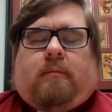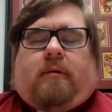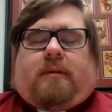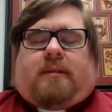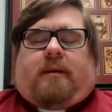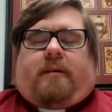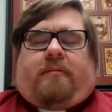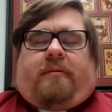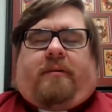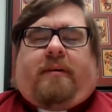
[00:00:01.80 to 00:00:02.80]
Good morning, Sion
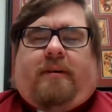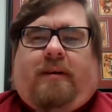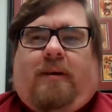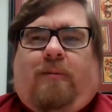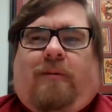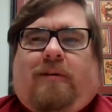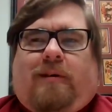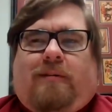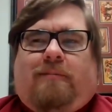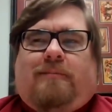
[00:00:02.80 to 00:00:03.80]
Community.
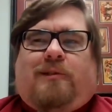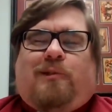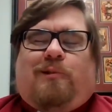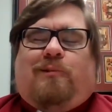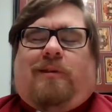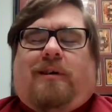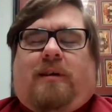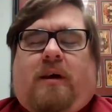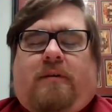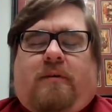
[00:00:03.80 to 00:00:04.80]
Welcome to
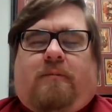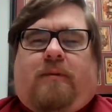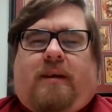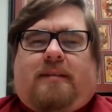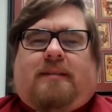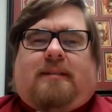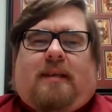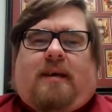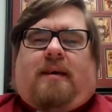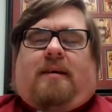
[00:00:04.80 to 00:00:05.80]
another
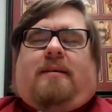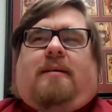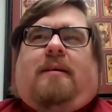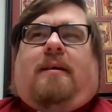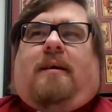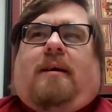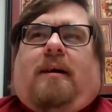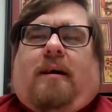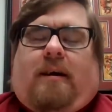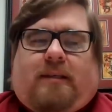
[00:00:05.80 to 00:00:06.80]
Wednesday.
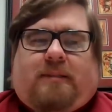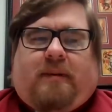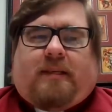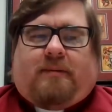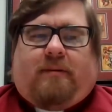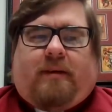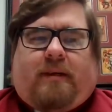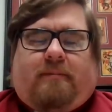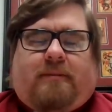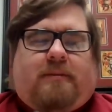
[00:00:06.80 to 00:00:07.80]
Uh, it's Pastor Randy
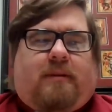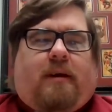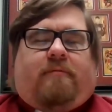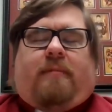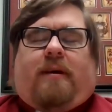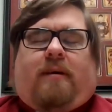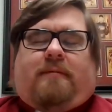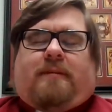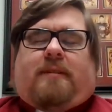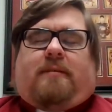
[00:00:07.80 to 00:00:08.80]
coming to you live from my
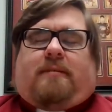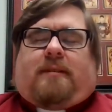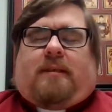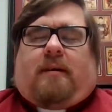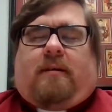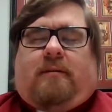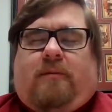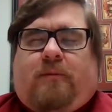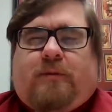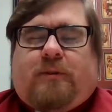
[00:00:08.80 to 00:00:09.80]
office here at Sion
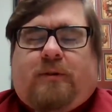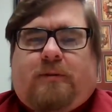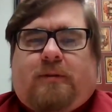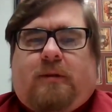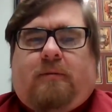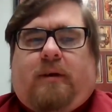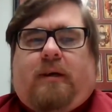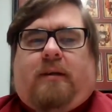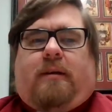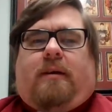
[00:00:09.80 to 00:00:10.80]
Lutheran Church,
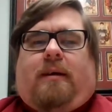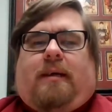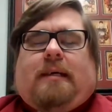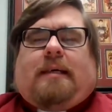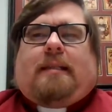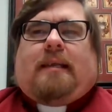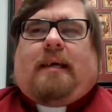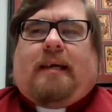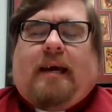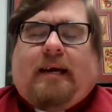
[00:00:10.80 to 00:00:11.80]
located in
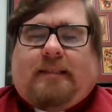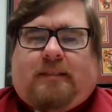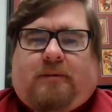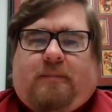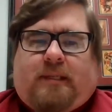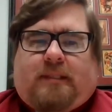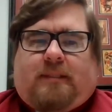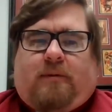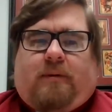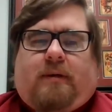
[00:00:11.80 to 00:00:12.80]
Lancaster,
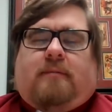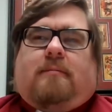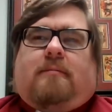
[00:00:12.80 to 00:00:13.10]
Minnesota.